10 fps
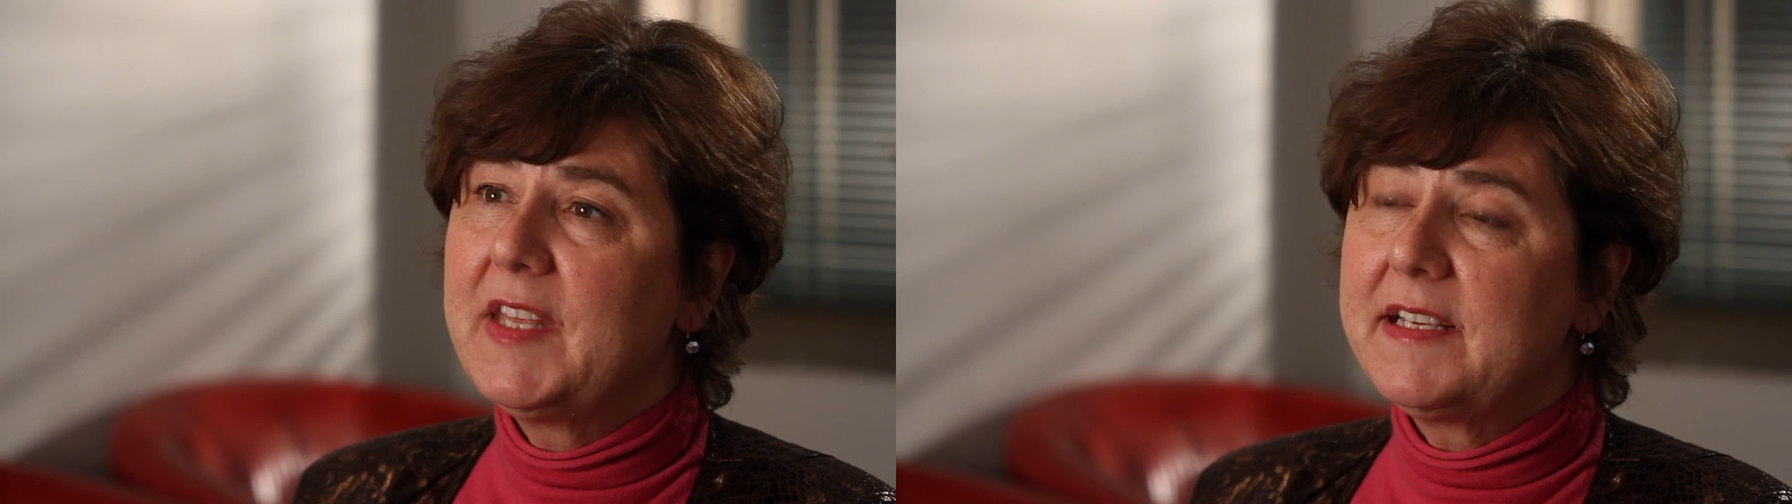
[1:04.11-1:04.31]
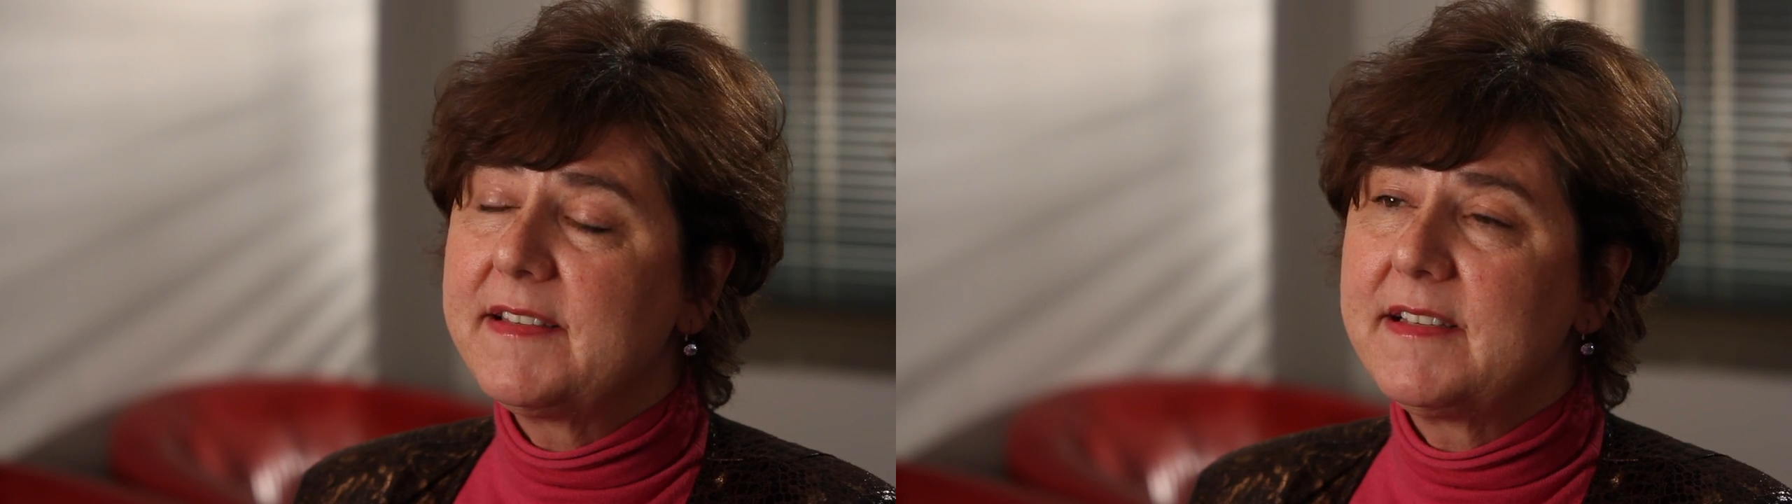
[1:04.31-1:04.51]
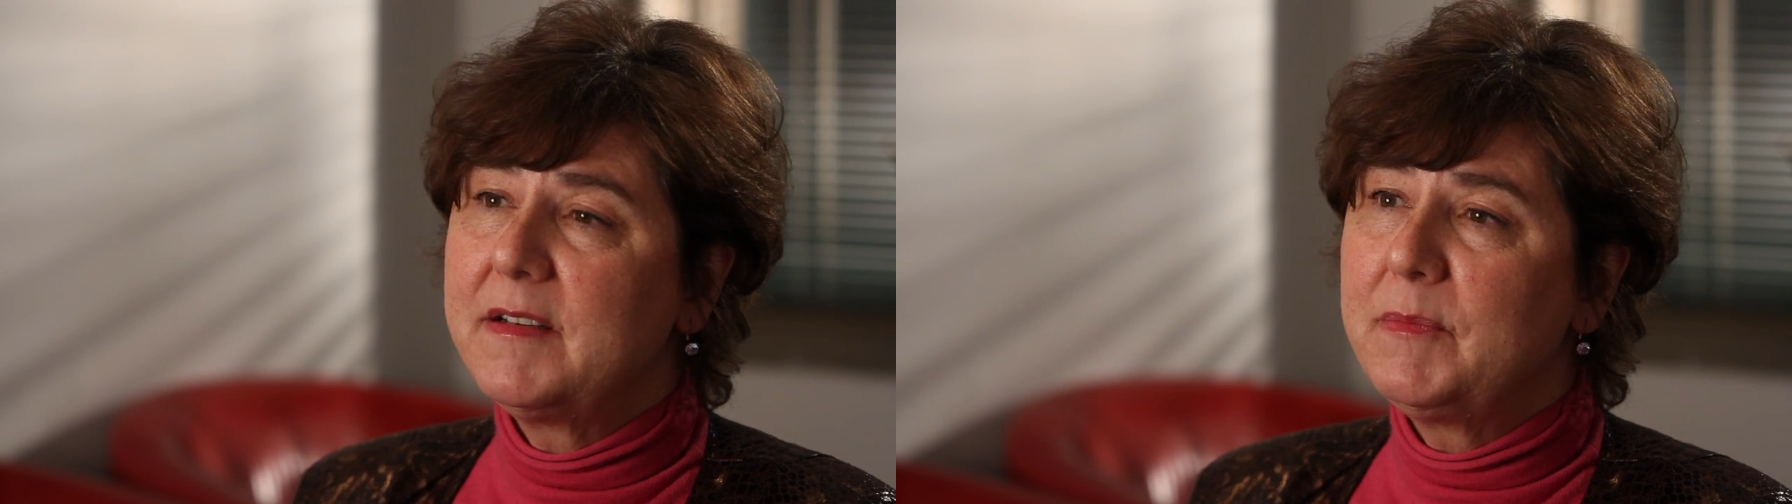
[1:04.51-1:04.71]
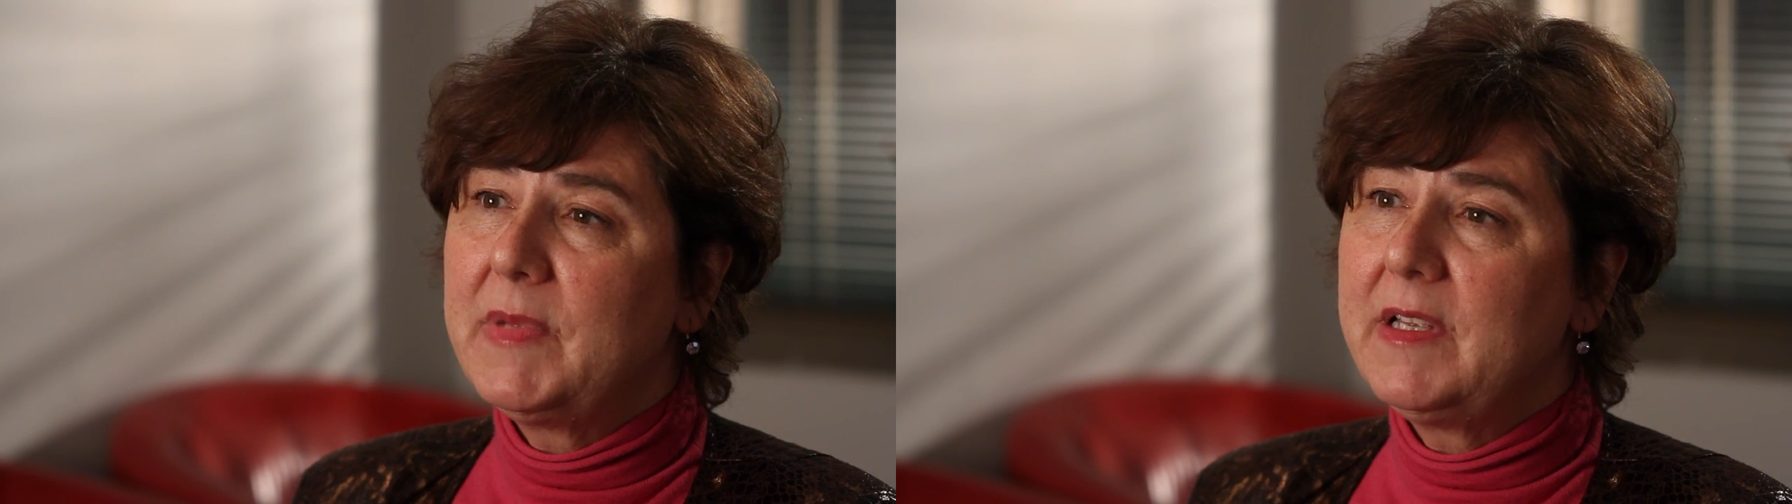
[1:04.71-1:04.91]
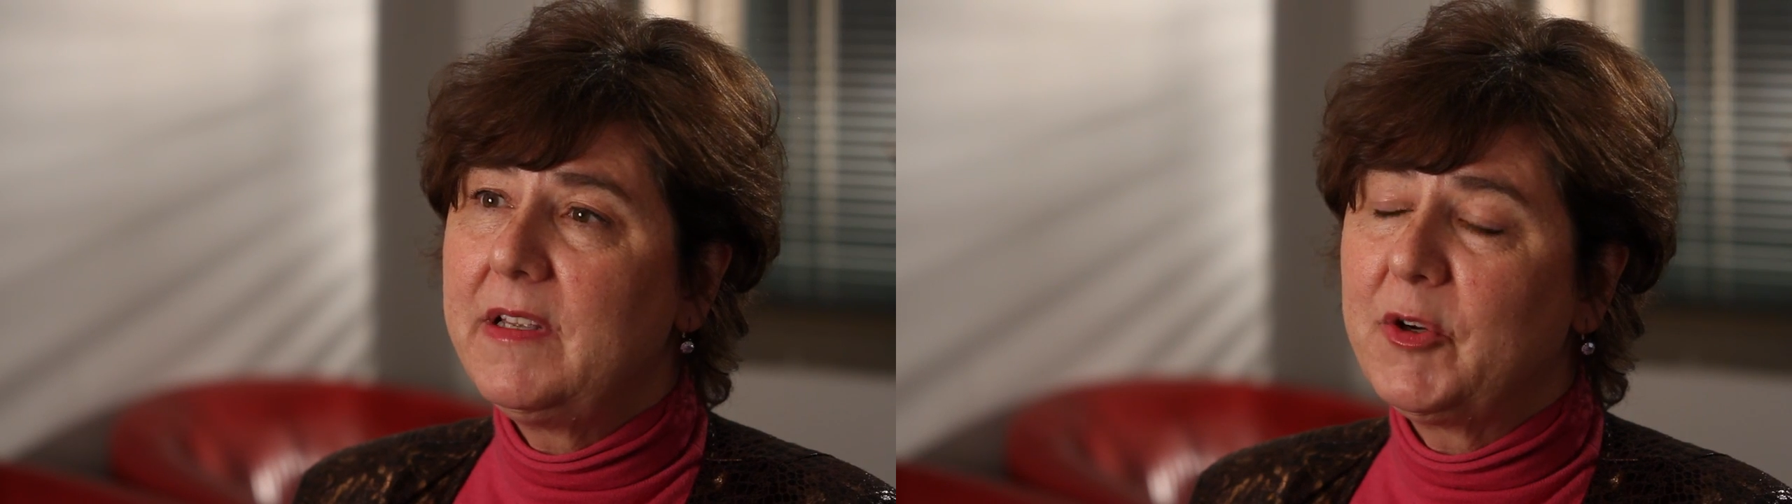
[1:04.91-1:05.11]
things and,
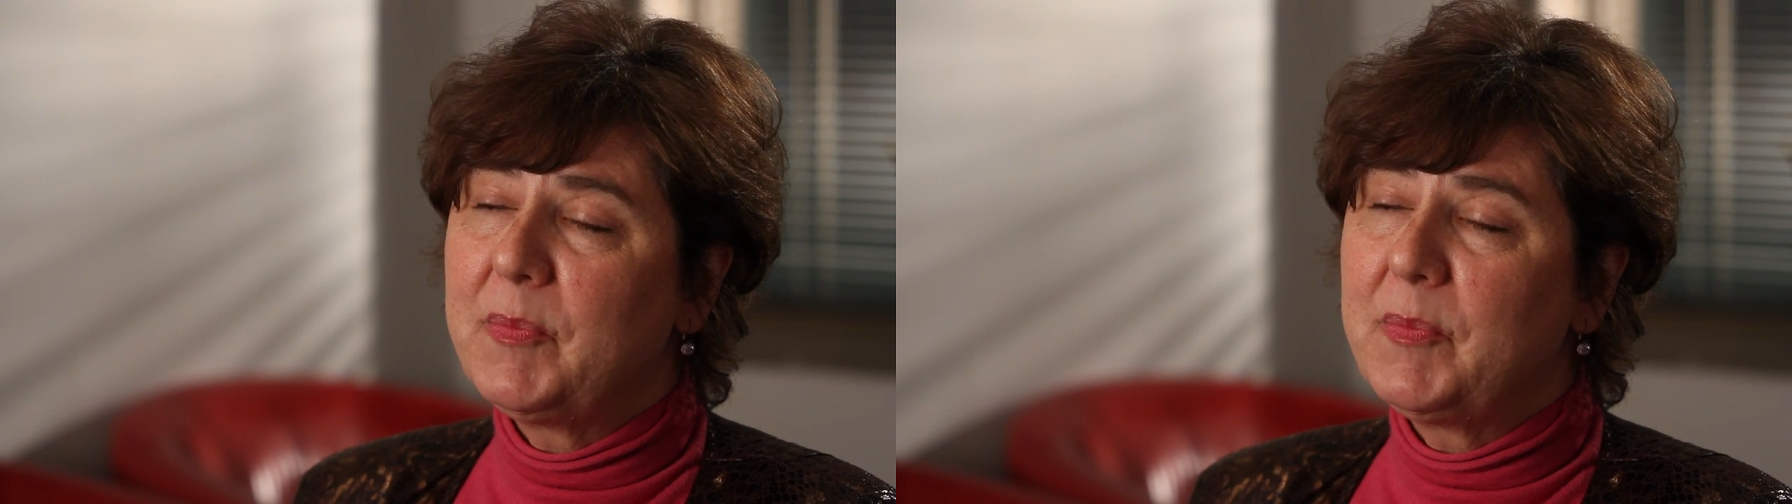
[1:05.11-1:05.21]
you know,